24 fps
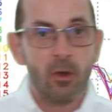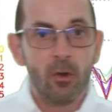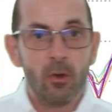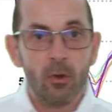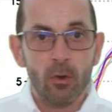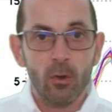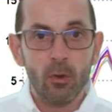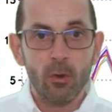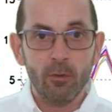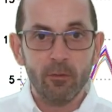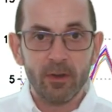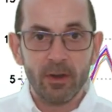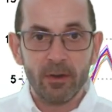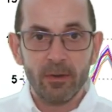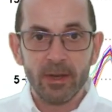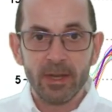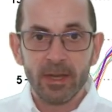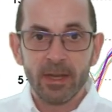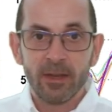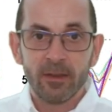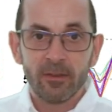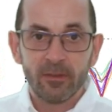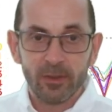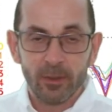All
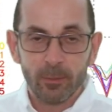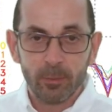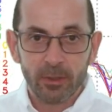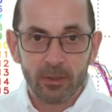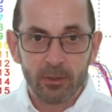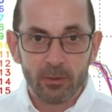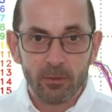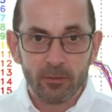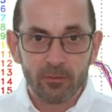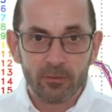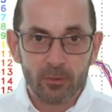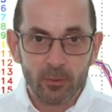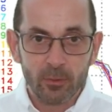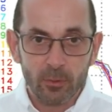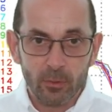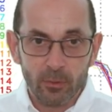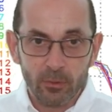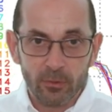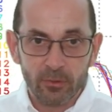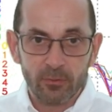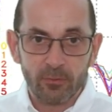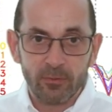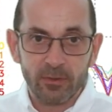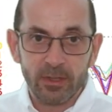very typical, of
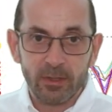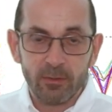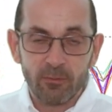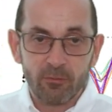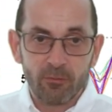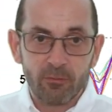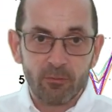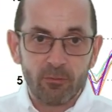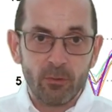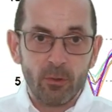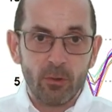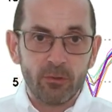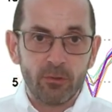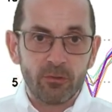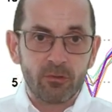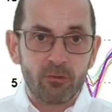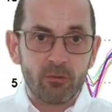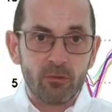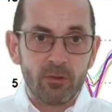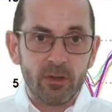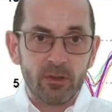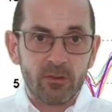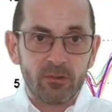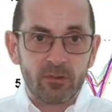course, the
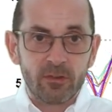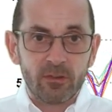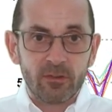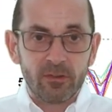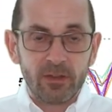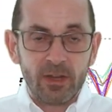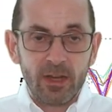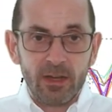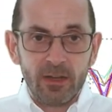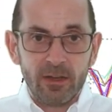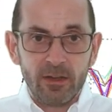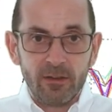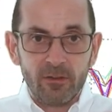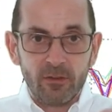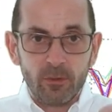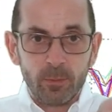frost risk tending